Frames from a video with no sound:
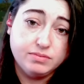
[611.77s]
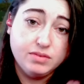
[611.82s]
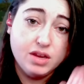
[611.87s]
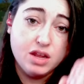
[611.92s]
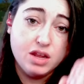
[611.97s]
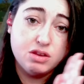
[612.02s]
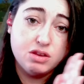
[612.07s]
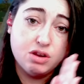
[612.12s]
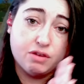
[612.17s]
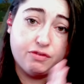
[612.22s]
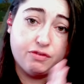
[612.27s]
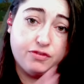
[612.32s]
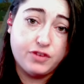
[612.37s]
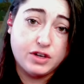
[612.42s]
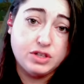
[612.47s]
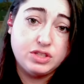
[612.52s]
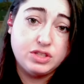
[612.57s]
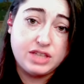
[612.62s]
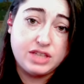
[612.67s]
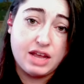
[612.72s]
Your
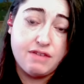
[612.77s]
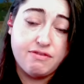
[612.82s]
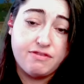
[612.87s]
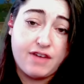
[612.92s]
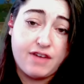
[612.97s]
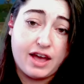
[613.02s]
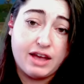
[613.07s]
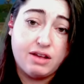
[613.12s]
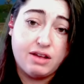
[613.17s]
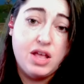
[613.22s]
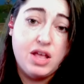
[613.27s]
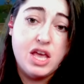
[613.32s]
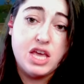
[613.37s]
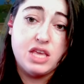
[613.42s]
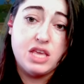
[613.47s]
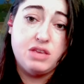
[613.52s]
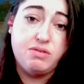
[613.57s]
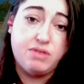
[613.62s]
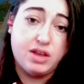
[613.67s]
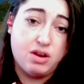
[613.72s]
first save file
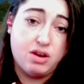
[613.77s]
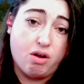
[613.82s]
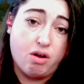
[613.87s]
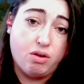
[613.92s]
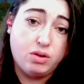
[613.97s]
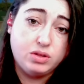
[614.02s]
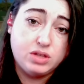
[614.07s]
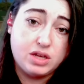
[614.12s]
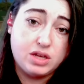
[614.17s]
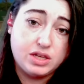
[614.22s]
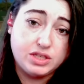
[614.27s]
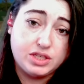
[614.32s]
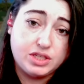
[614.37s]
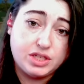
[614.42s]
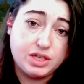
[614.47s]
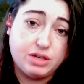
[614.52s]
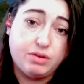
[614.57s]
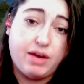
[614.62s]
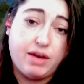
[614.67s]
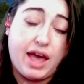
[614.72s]
you can hold on
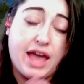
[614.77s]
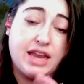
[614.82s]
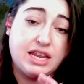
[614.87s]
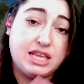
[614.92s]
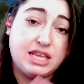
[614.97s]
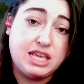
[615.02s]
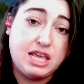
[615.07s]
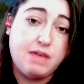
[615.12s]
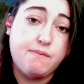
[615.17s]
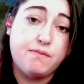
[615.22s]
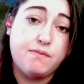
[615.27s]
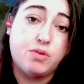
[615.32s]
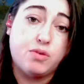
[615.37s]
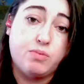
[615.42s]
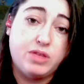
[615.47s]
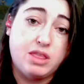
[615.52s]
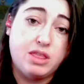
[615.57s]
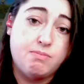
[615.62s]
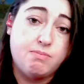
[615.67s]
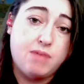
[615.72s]
to and keep for
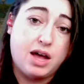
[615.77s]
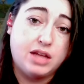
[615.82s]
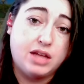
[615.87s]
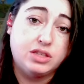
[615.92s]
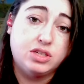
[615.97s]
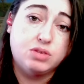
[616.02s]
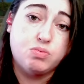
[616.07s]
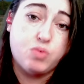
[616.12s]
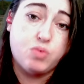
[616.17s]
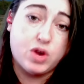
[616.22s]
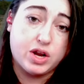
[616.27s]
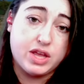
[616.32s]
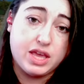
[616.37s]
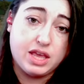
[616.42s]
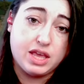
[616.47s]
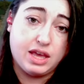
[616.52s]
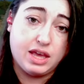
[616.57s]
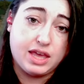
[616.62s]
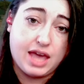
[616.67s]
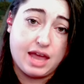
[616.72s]
when the mods are
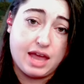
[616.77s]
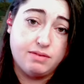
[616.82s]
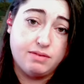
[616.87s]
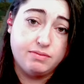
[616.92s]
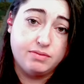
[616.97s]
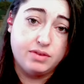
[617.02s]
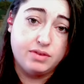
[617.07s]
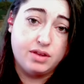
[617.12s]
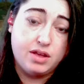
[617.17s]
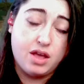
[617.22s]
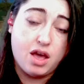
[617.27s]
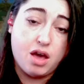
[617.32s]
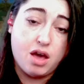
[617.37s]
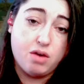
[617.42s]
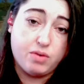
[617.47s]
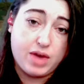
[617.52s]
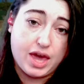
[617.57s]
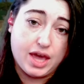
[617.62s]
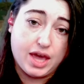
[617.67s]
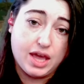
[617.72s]
working again,
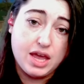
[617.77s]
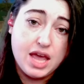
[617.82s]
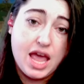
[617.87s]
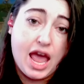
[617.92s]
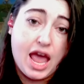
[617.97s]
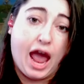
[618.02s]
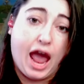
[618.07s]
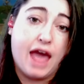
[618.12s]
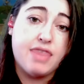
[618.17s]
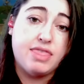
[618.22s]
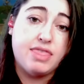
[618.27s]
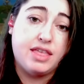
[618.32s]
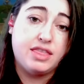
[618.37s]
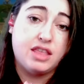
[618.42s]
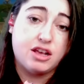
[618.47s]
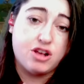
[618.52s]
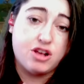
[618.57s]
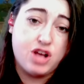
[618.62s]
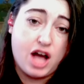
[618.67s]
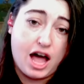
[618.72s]
okay? And then the
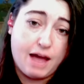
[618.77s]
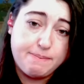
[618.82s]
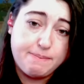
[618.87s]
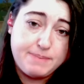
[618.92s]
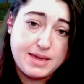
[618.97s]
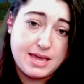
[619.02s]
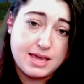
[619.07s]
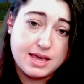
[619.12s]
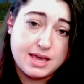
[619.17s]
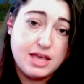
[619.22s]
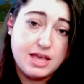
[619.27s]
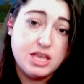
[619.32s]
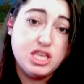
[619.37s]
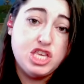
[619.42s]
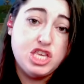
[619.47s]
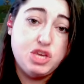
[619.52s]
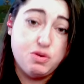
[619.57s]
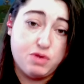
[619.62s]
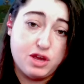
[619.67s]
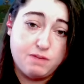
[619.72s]
copy
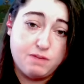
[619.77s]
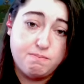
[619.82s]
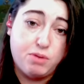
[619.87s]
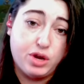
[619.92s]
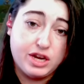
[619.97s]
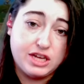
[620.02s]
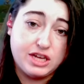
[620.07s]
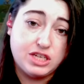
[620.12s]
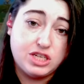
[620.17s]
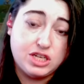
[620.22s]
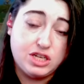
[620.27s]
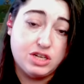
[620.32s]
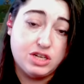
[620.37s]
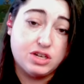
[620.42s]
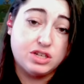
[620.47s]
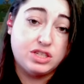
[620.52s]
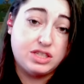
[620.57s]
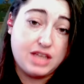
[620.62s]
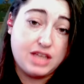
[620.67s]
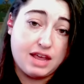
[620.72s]
you can put into your
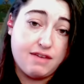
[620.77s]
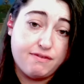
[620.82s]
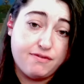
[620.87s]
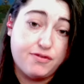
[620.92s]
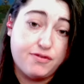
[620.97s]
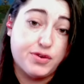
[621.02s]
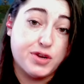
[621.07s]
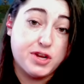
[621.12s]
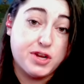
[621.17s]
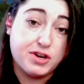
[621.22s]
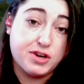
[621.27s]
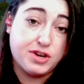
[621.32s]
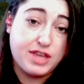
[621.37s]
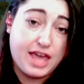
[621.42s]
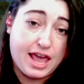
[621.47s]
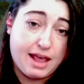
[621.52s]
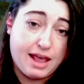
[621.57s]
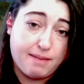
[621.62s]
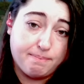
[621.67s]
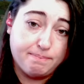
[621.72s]
save for your
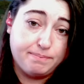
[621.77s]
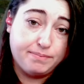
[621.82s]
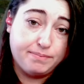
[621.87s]
game.